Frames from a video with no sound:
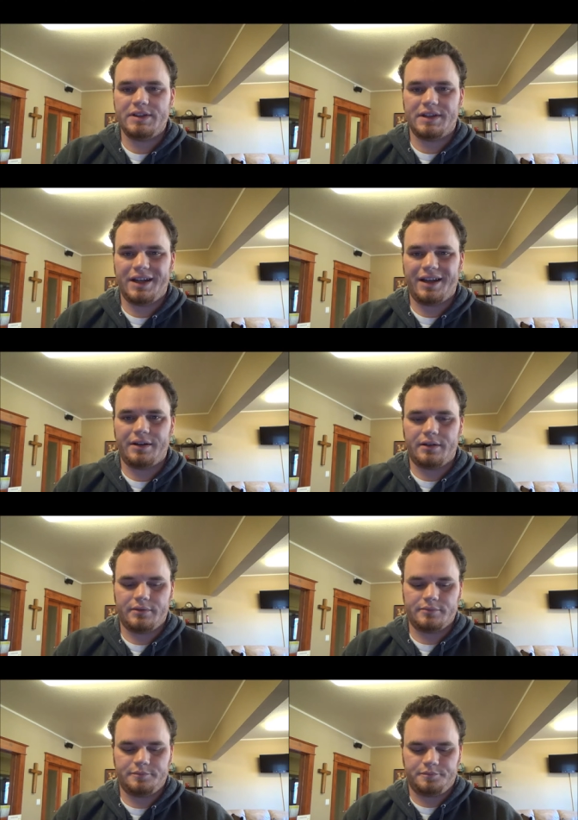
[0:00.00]
is that God,
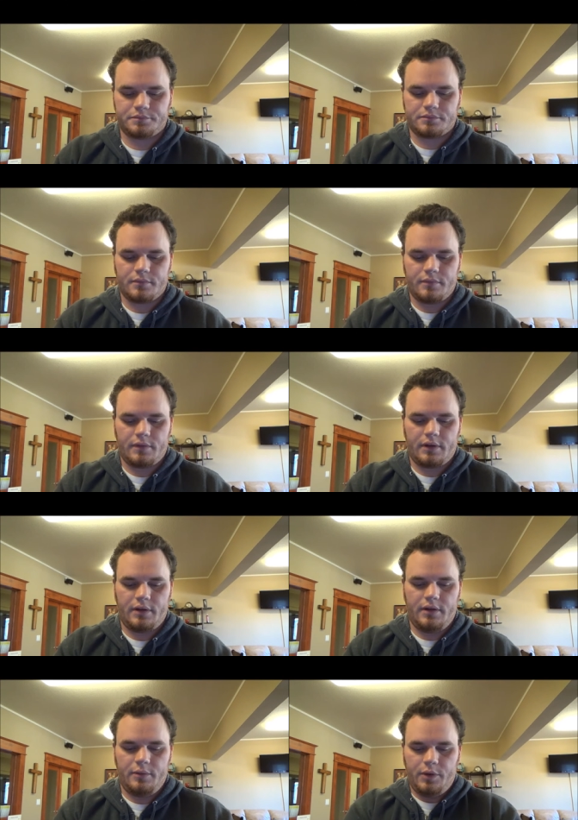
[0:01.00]

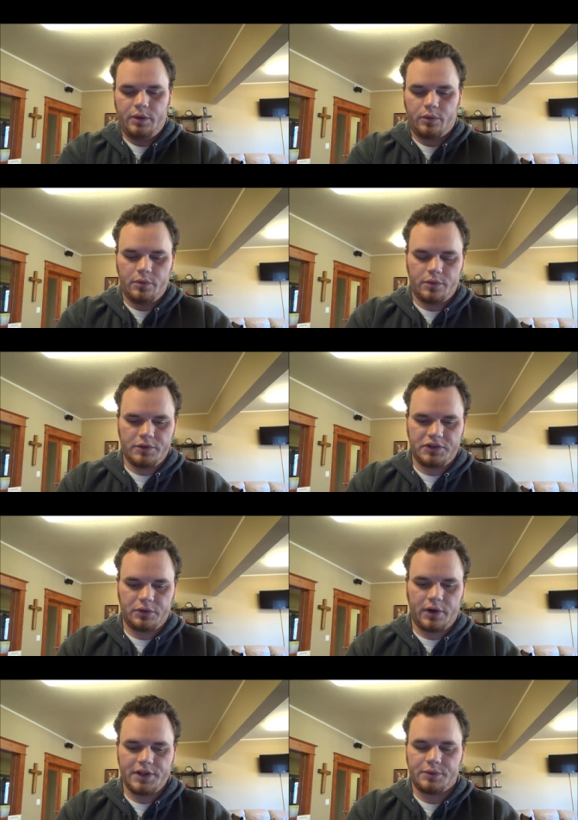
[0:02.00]
when He wrote those
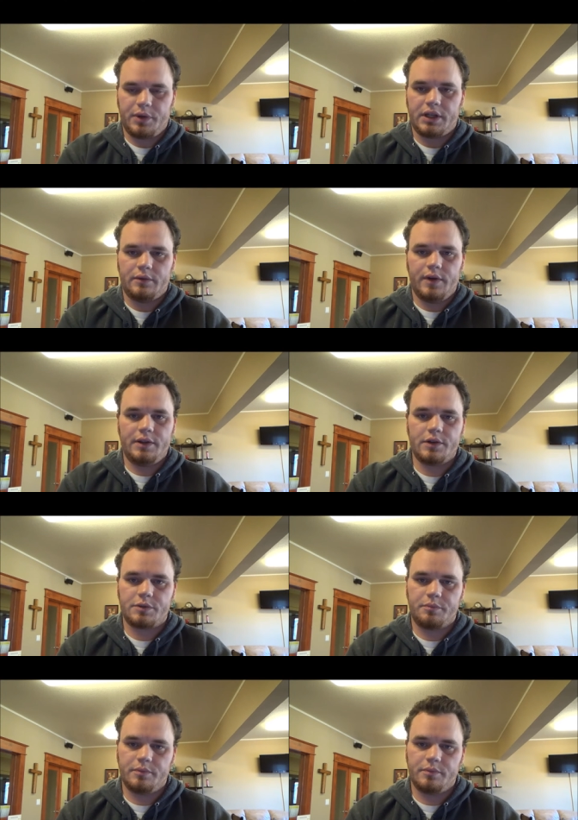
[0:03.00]
stories and when He conveyed those